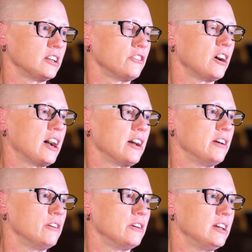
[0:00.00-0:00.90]
state of
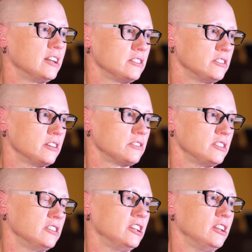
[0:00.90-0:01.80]
Ohio, it
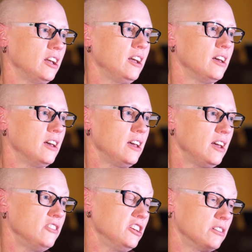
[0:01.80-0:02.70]
exists in
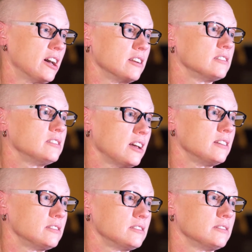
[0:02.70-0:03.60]
the United
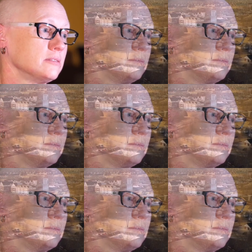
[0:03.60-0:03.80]
States.